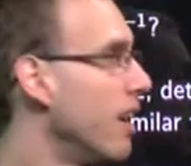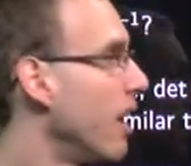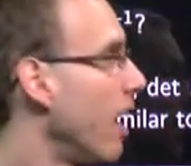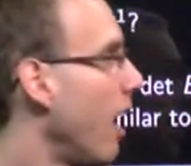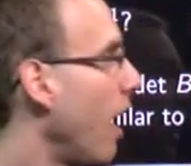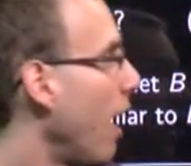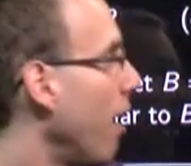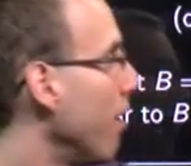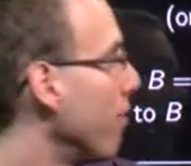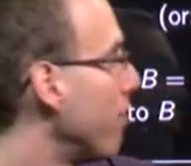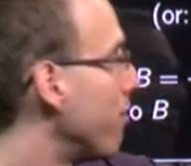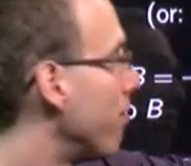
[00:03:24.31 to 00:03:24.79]

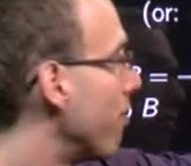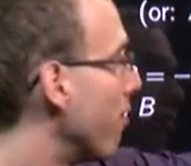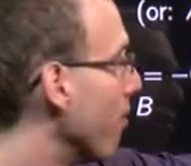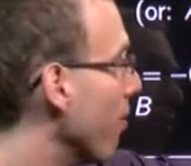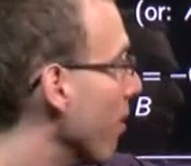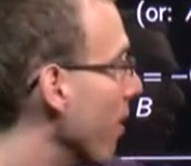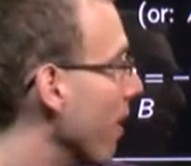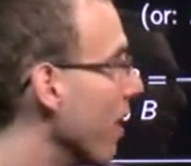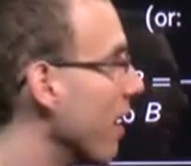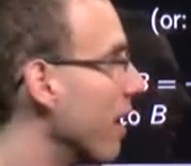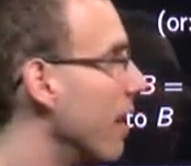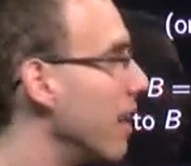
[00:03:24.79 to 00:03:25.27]
and
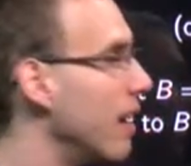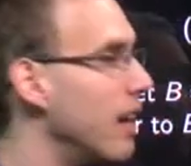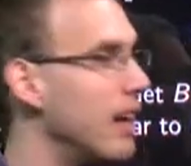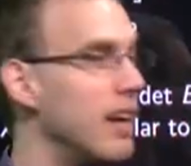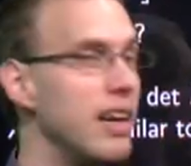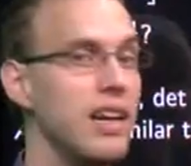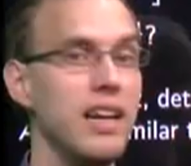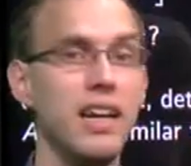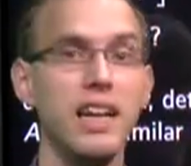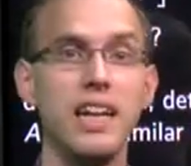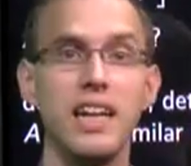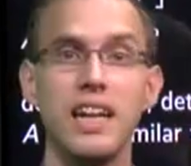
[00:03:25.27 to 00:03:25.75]
4
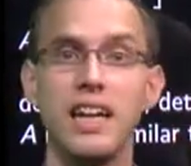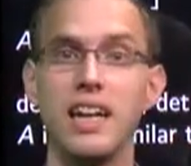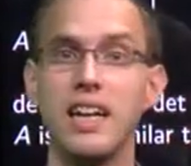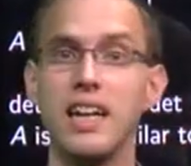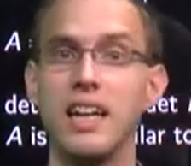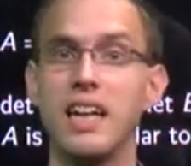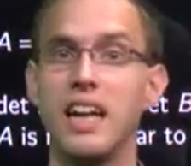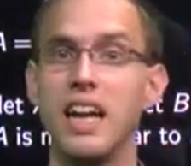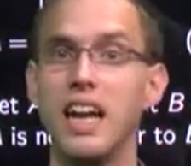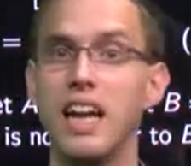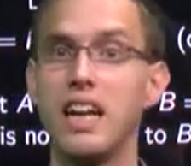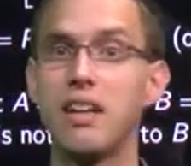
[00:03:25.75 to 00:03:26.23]
linear
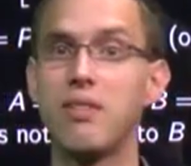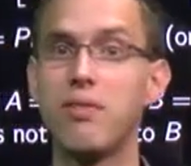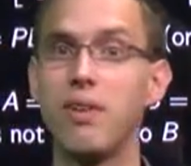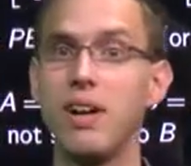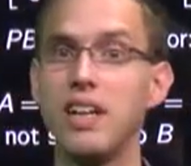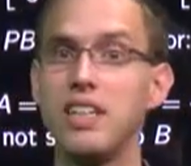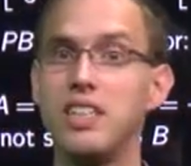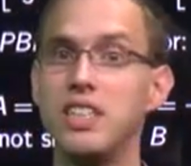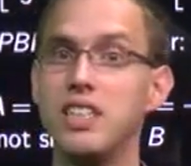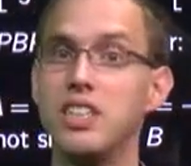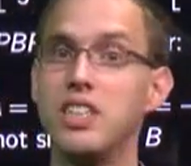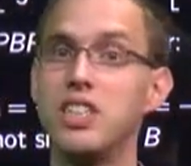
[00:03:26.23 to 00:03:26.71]

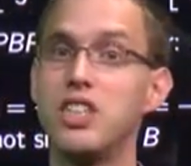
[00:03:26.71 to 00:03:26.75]
equations.